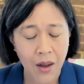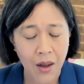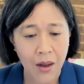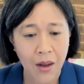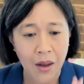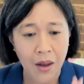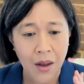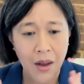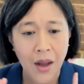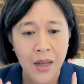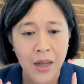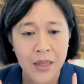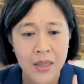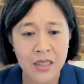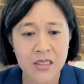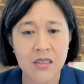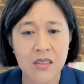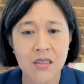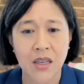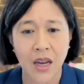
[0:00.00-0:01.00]
I listened
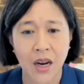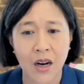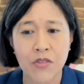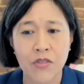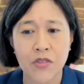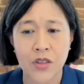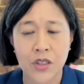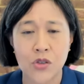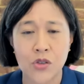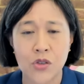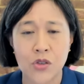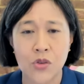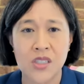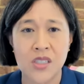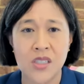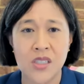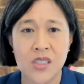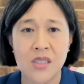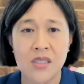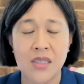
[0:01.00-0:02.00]
carefully to his
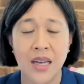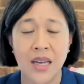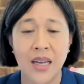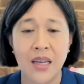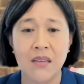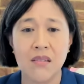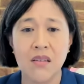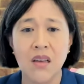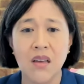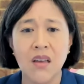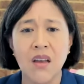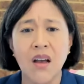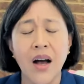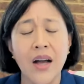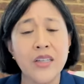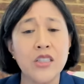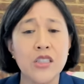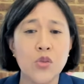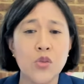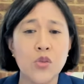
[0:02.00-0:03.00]
insights. I just
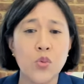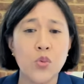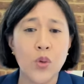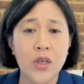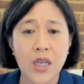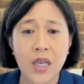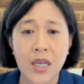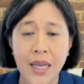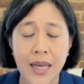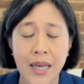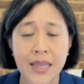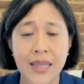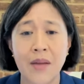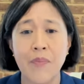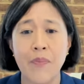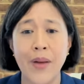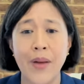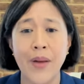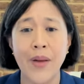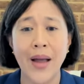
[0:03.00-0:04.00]
want to connect that
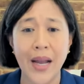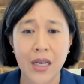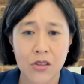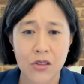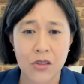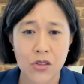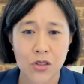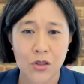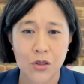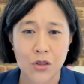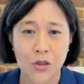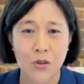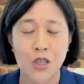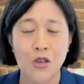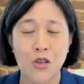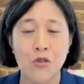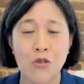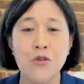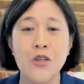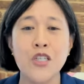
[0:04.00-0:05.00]
back to the
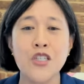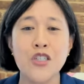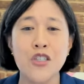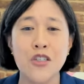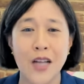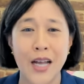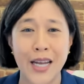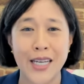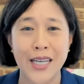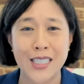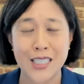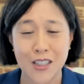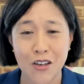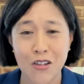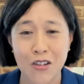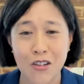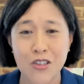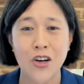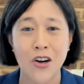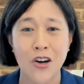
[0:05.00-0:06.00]
original ITO
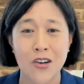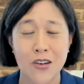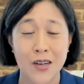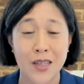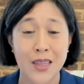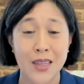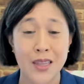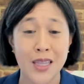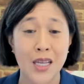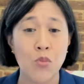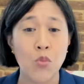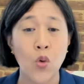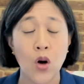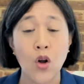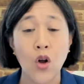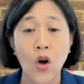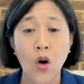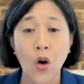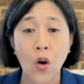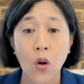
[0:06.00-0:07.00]
charter and that more
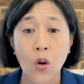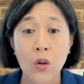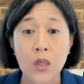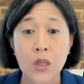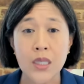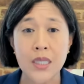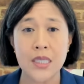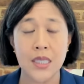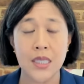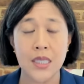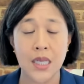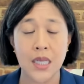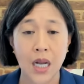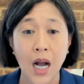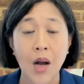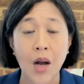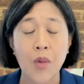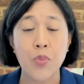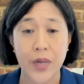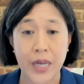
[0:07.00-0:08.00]
holistic,
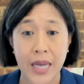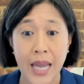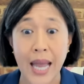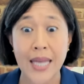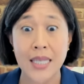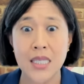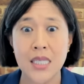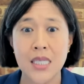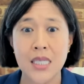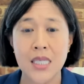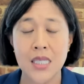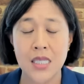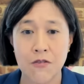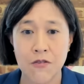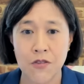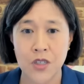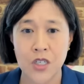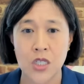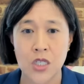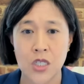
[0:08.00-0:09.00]
comprehensive
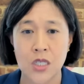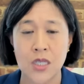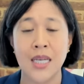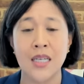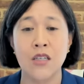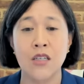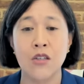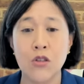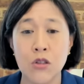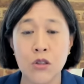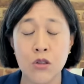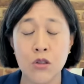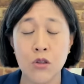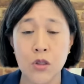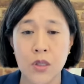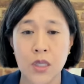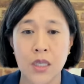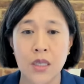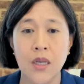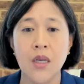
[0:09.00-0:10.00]
vision that included
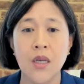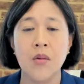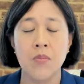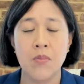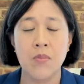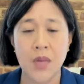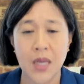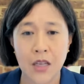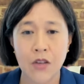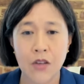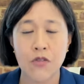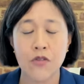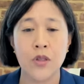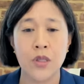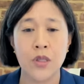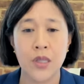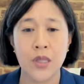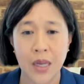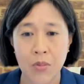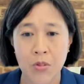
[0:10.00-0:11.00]
meaningful
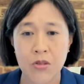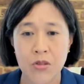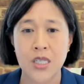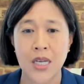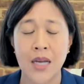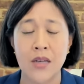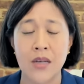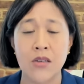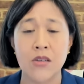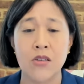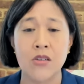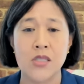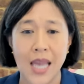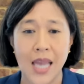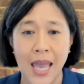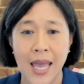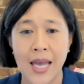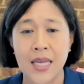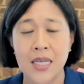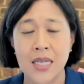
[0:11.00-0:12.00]
labor standards
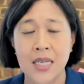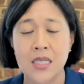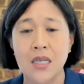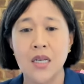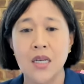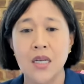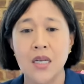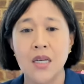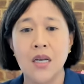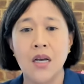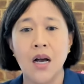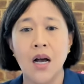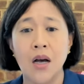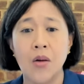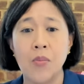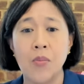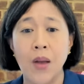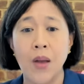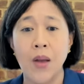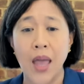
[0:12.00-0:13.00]
and um,
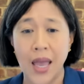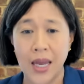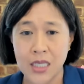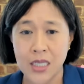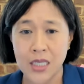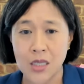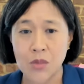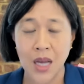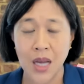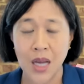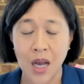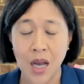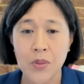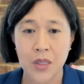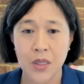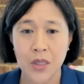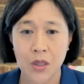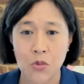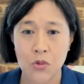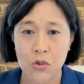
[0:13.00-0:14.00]
anti-monopoly
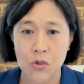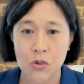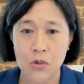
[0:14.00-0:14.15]
rules,